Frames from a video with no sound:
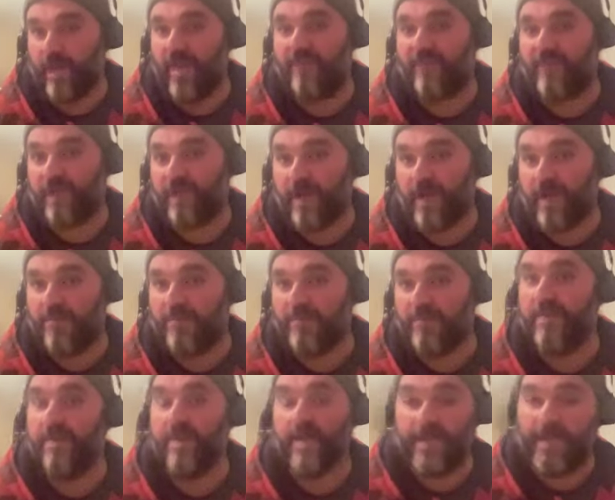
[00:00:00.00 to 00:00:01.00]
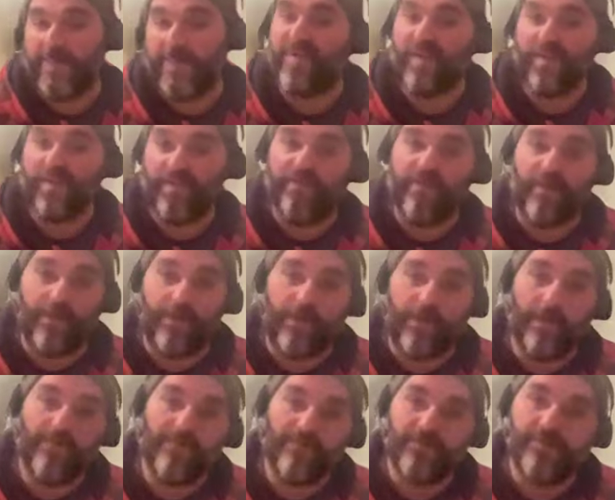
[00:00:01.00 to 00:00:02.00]
live time, and I found that very
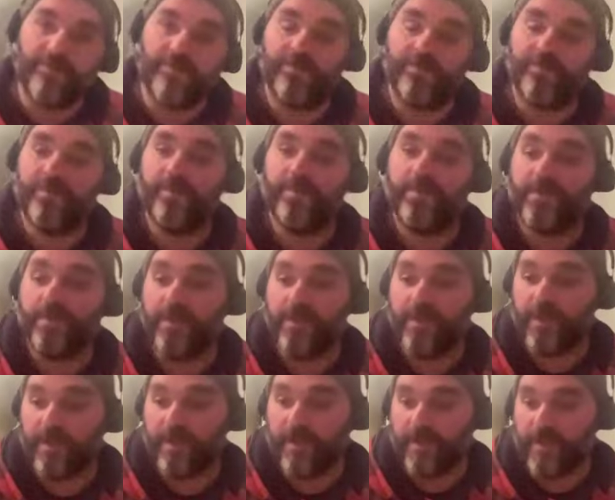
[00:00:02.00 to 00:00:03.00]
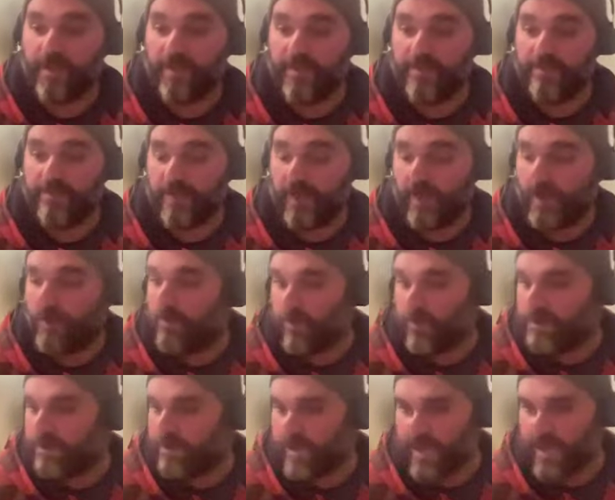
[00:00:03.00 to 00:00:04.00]
helpful. I will
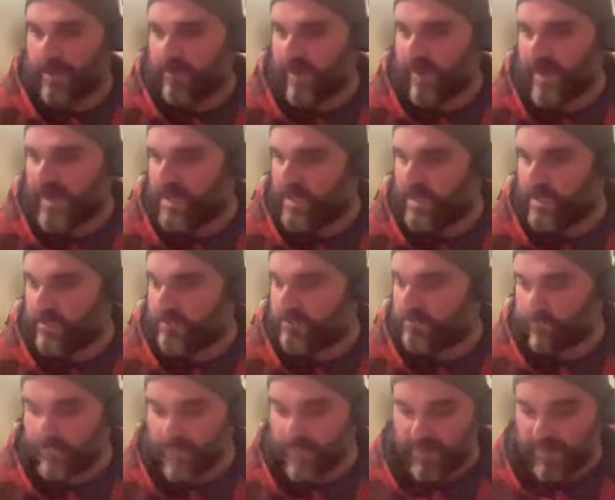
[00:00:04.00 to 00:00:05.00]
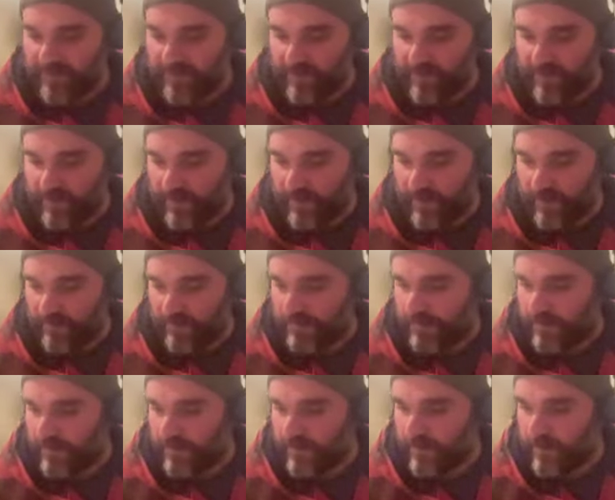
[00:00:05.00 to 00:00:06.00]
also like creating a maybe having a
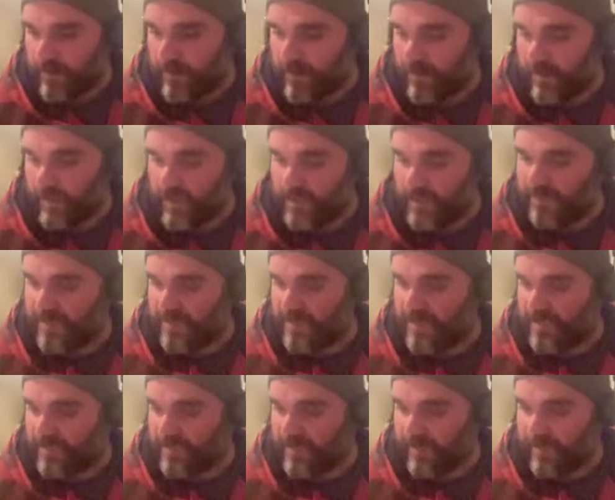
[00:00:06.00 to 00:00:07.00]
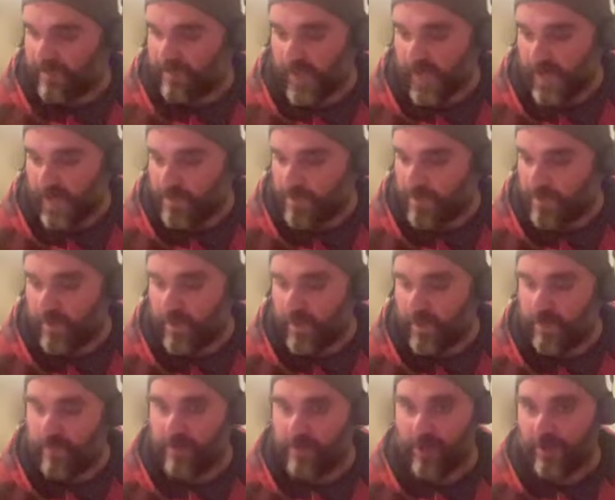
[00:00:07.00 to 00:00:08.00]
like a specific table
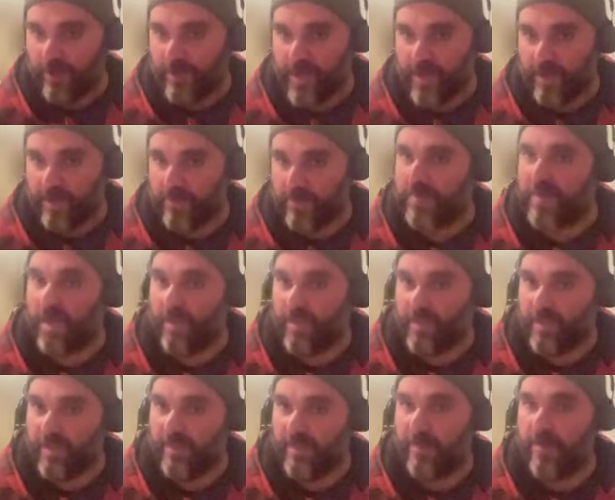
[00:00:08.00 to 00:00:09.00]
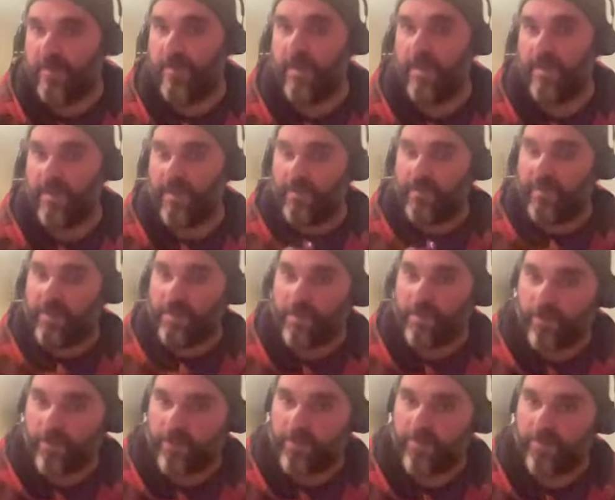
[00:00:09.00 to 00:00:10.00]
where note takers could come in, and they could be as
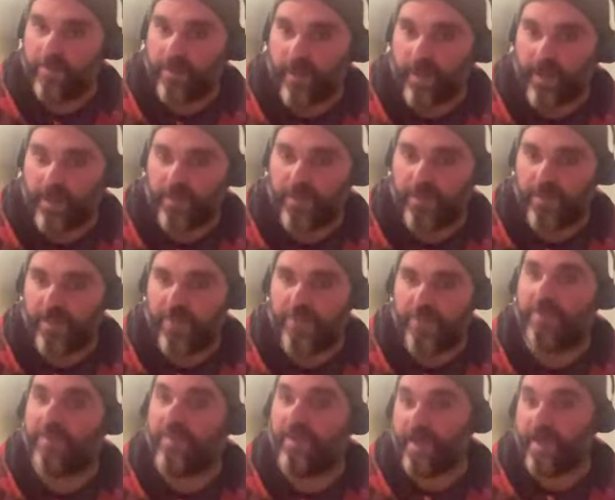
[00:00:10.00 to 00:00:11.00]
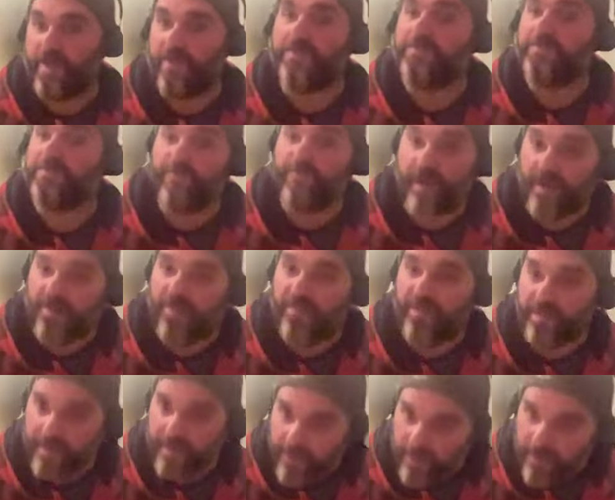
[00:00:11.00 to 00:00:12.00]
close to the actual lecture, and they could actually be writing
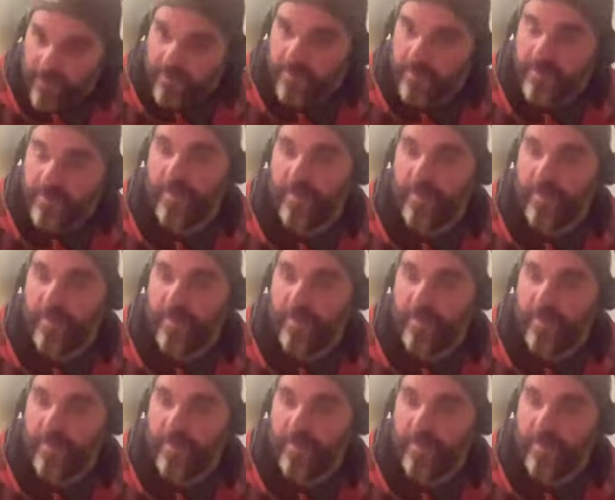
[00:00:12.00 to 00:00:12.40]
things down.